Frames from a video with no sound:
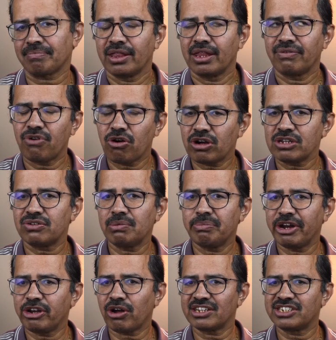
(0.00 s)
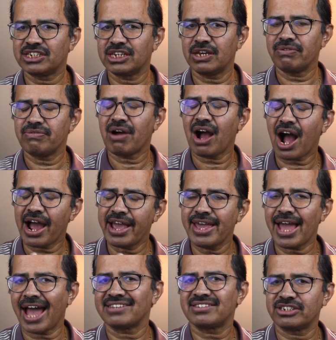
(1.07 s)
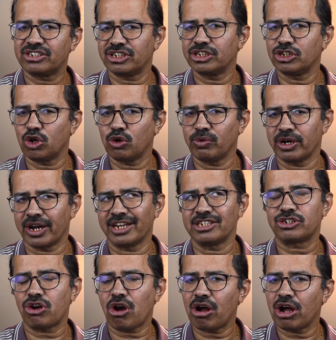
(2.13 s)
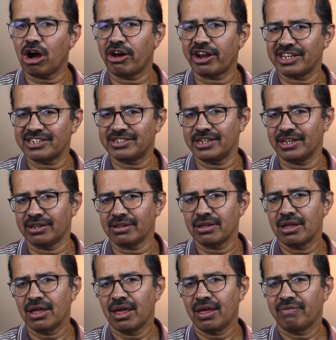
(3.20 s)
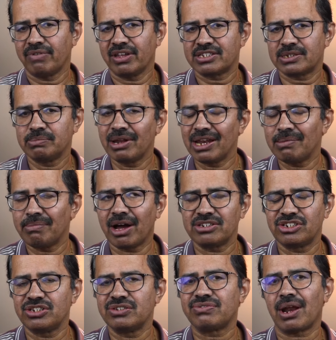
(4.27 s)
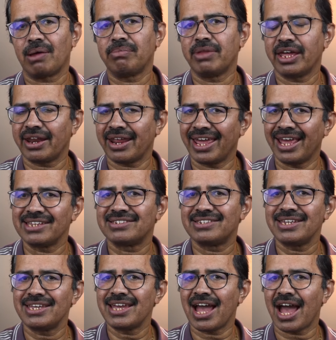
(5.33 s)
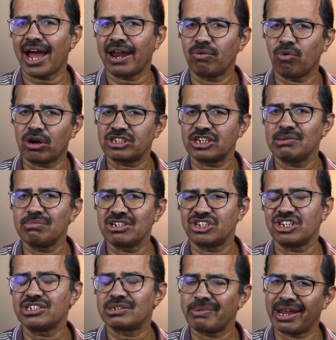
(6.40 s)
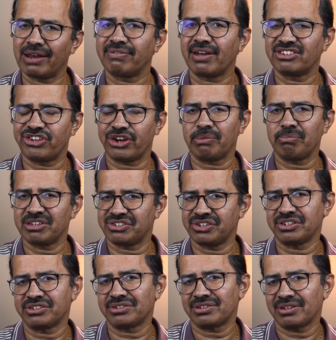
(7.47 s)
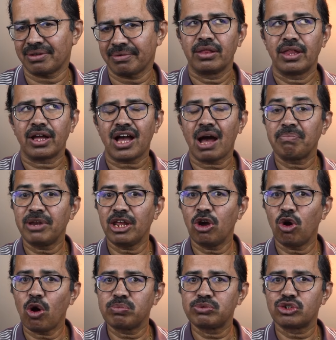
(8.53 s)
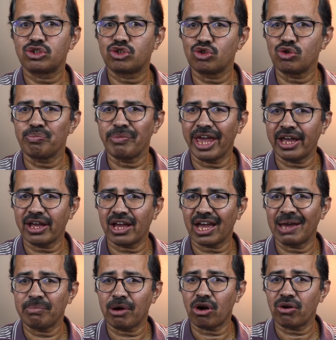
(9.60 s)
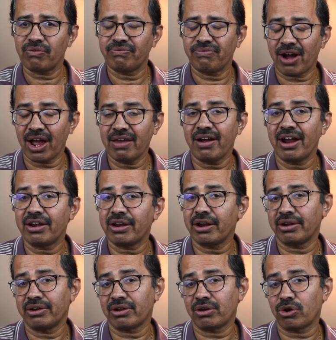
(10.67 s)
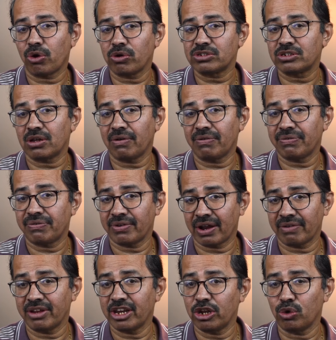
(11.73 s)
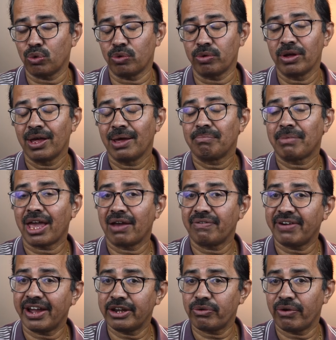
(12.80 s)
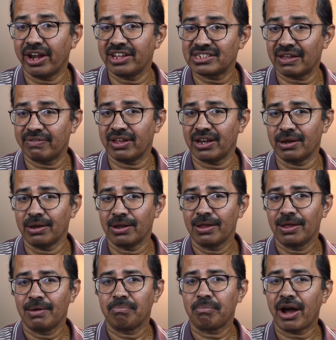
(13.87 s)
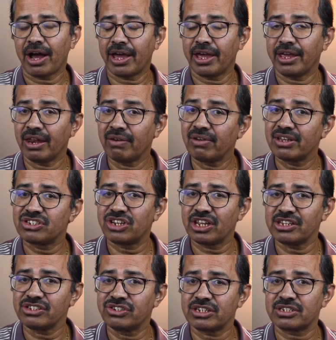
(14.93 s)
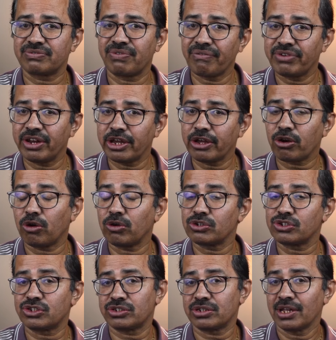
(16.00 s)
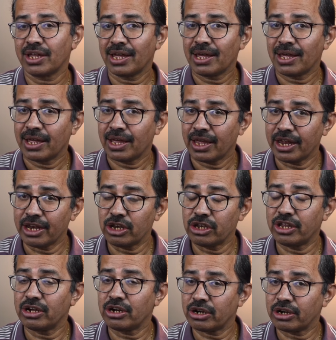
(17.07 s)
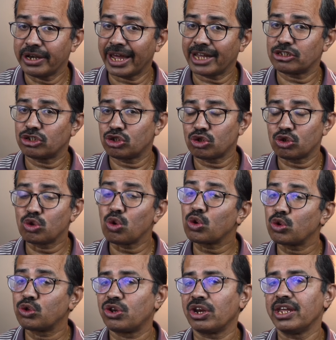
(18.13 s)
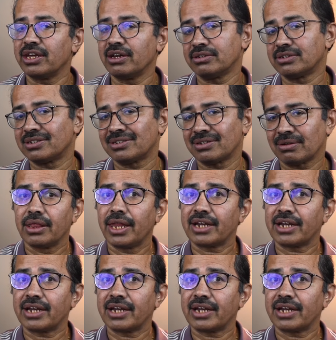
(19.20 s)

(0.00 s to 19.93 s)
The focus will be to achieve high asset turnover and strong RAC with similar margins from their AC and washing machines manufacturing business. The company hopes to make about 500 crores of revenue by FY27 by investing just 50 crores in the next 2 to 3 years.